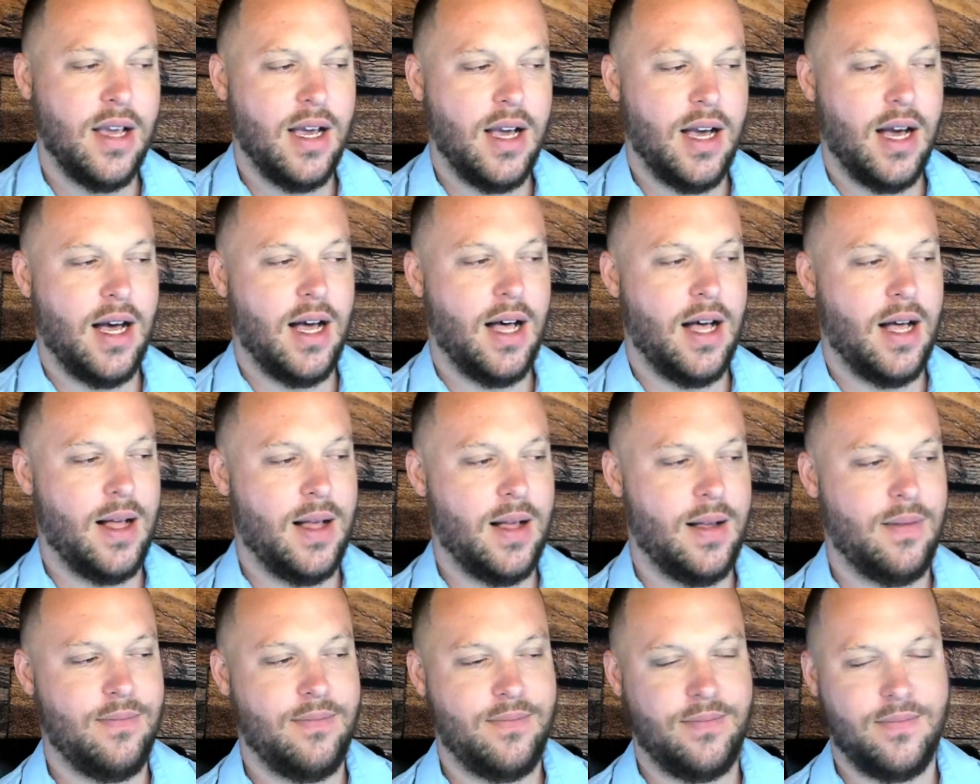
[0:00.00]

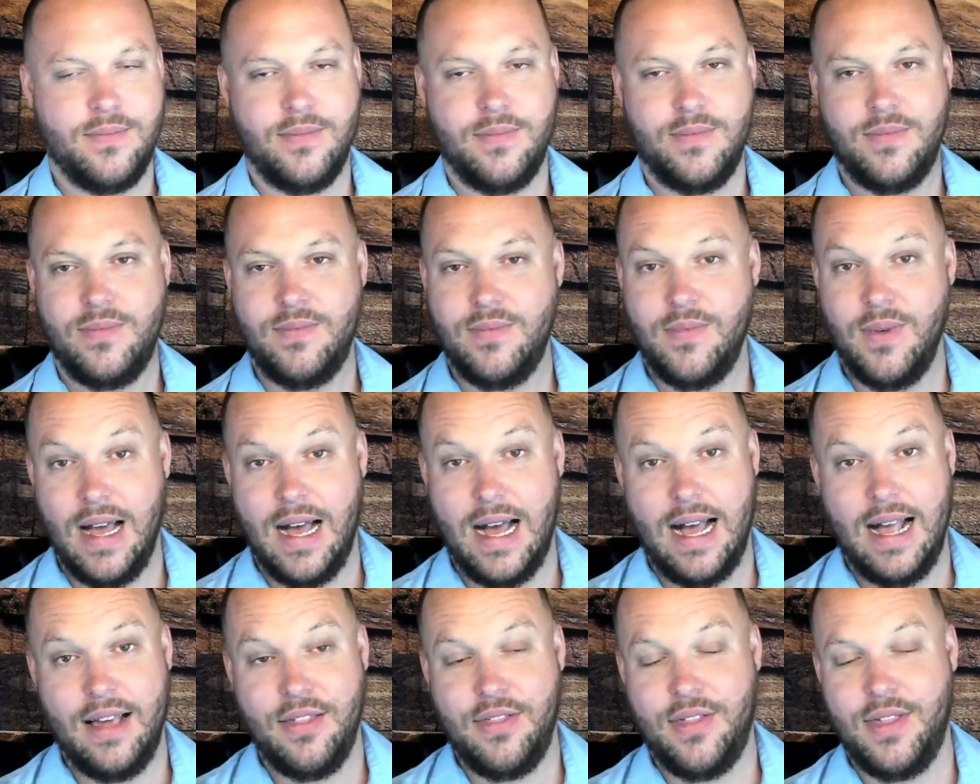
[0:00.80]
Um,
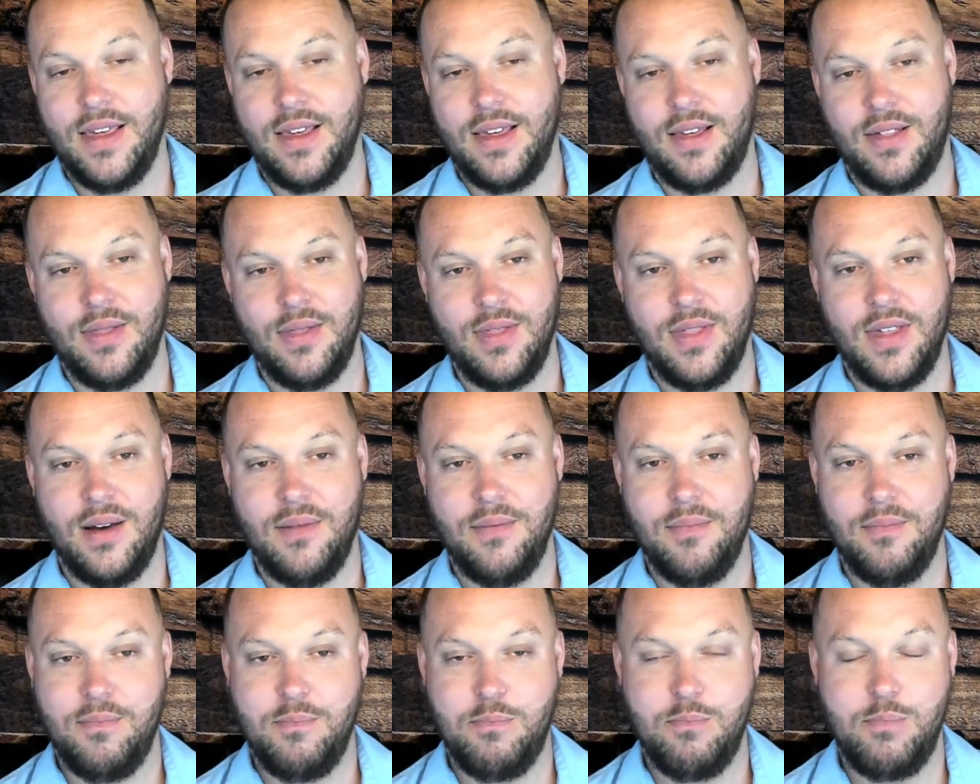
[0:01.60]
I think the
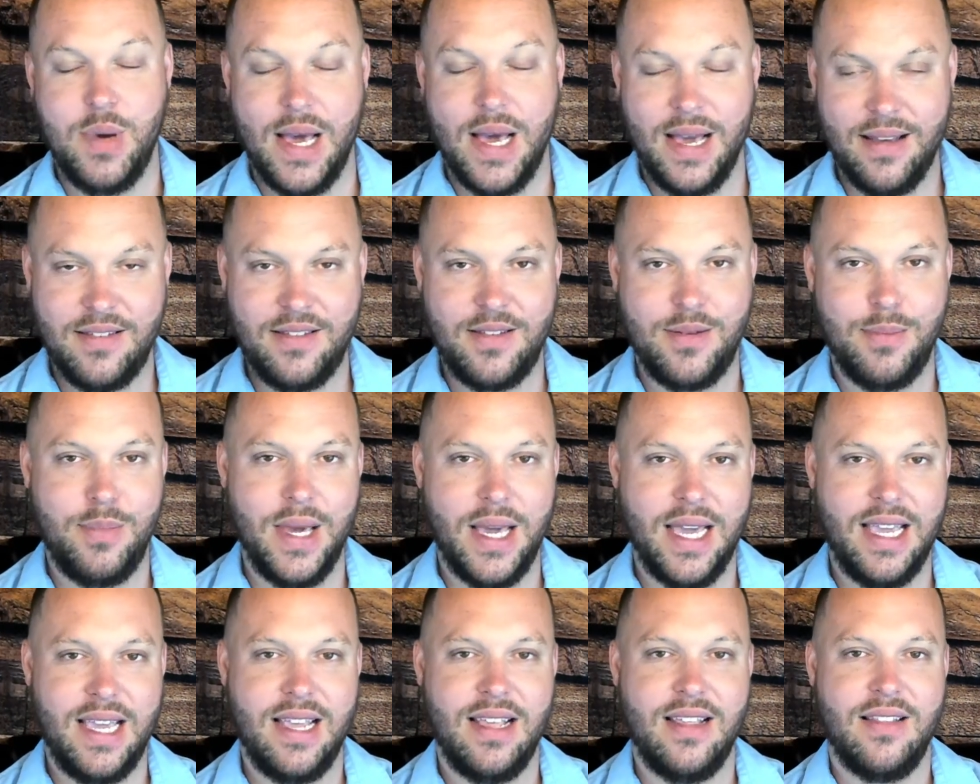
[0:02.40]
best
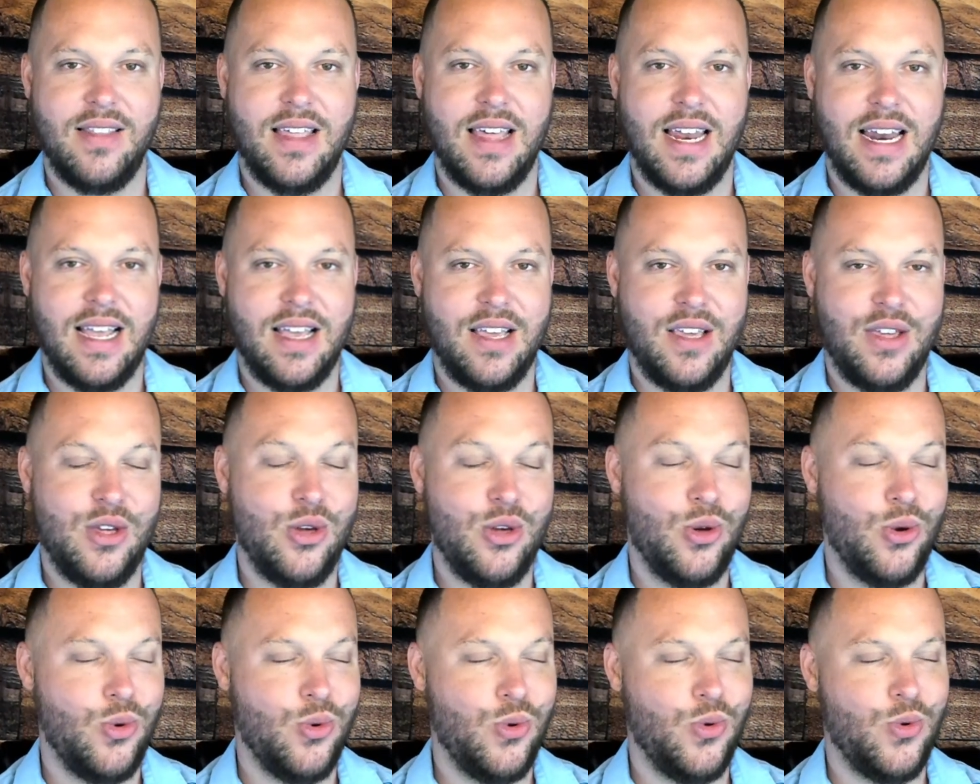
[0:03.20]
bait that I
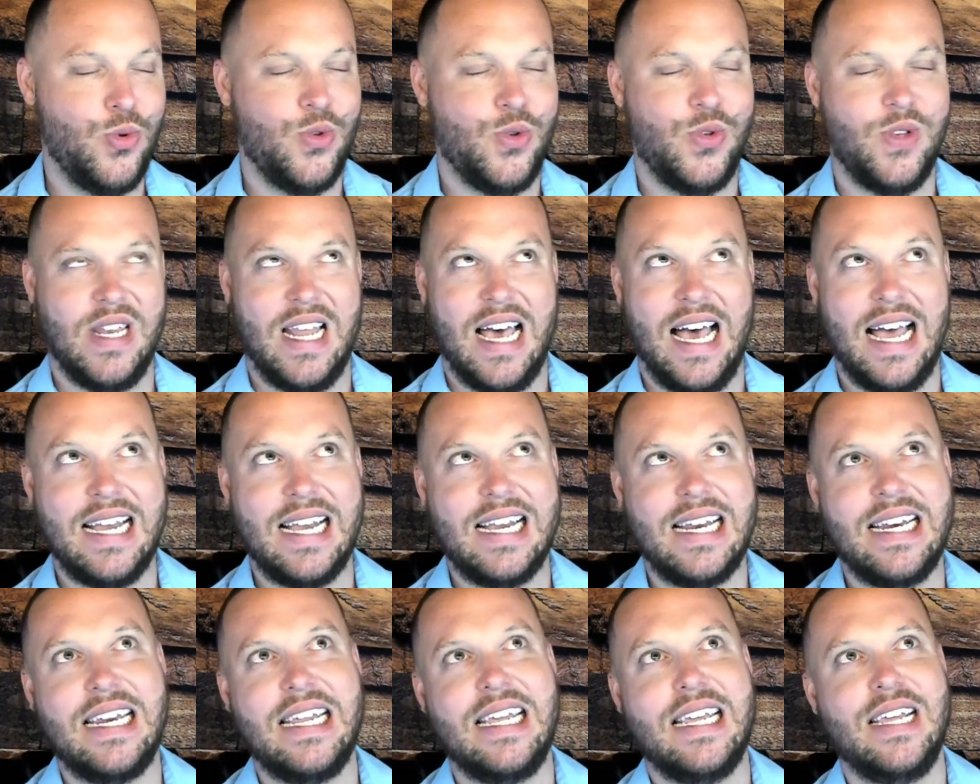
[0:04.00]
use
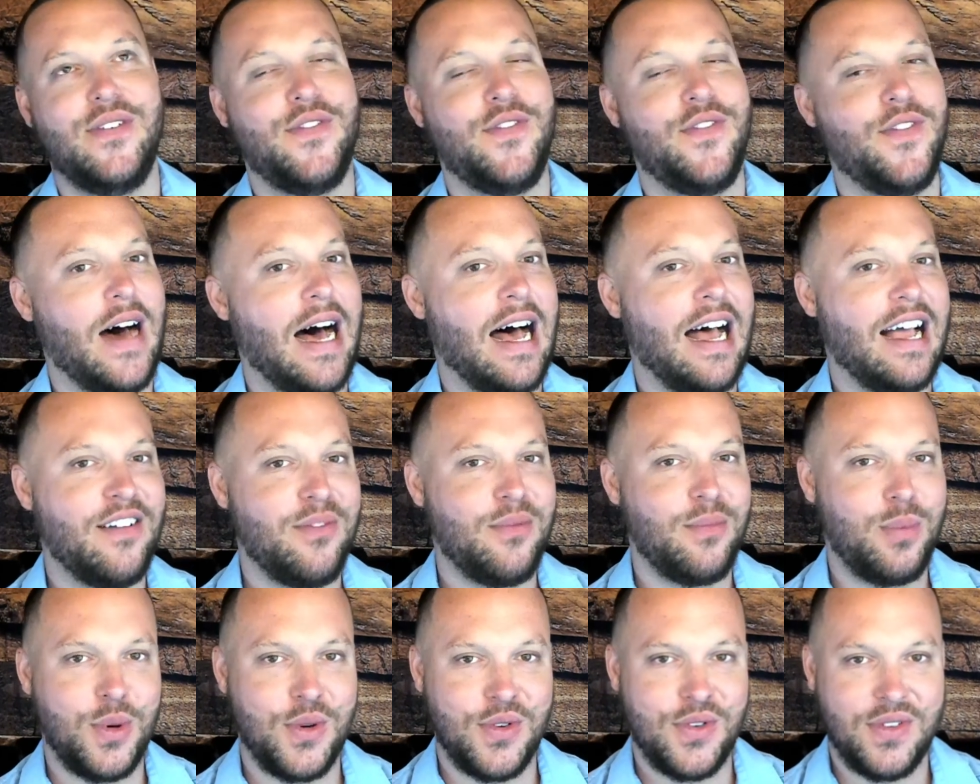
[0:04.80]

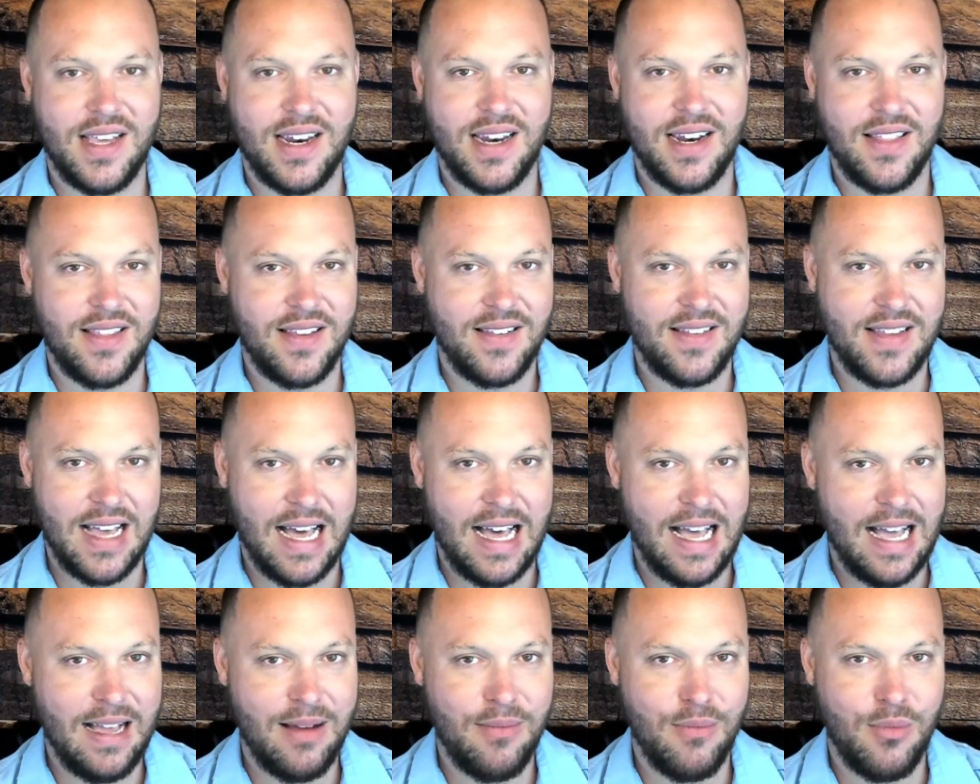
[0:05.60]
95% of the
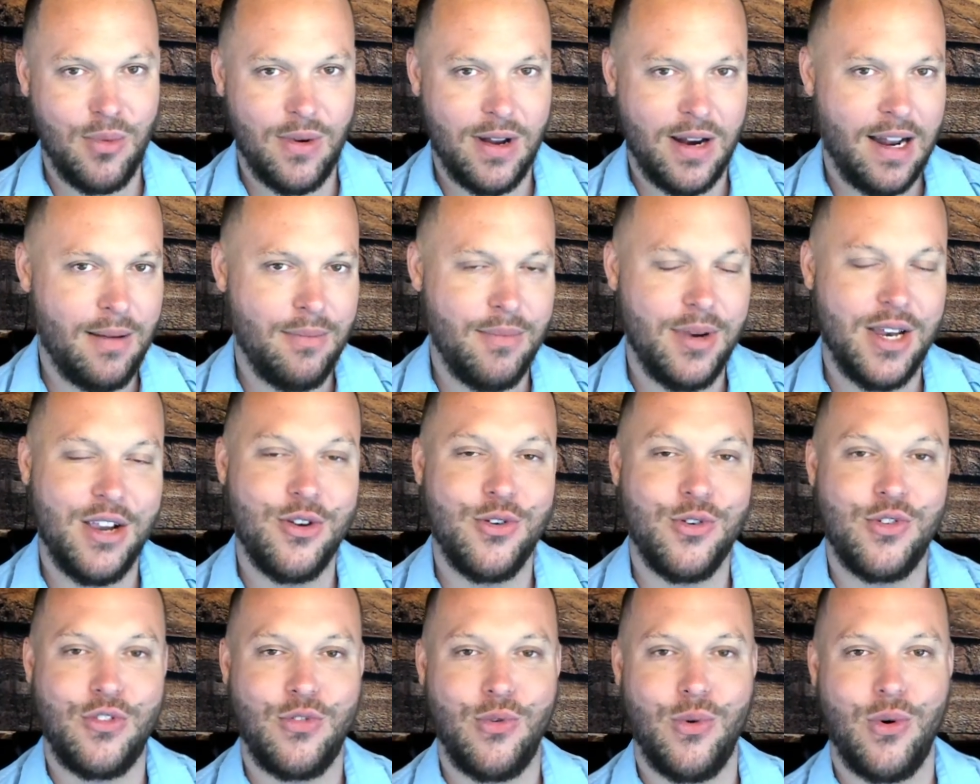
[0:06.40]
time when I'm near
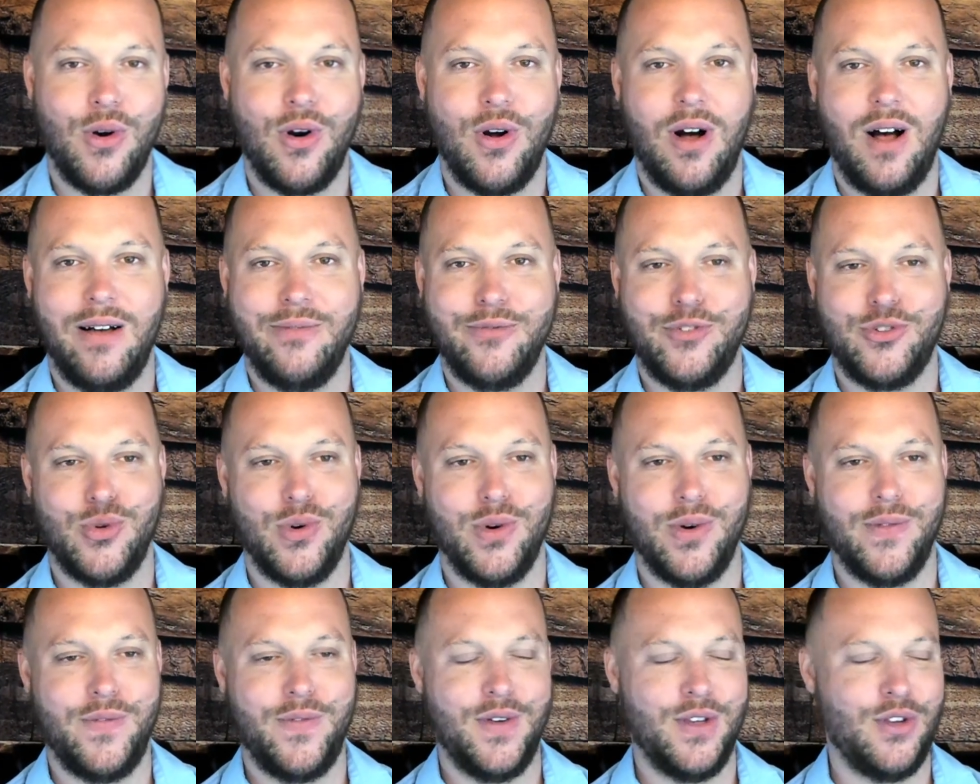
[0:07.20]
shore
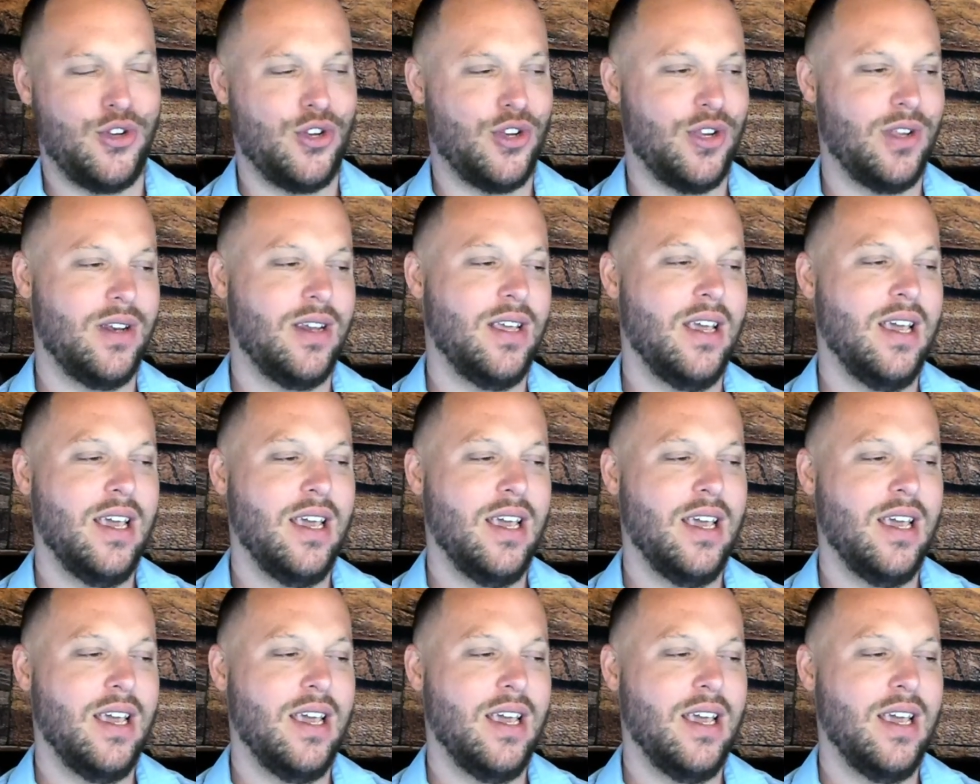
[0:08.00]
offshore fishing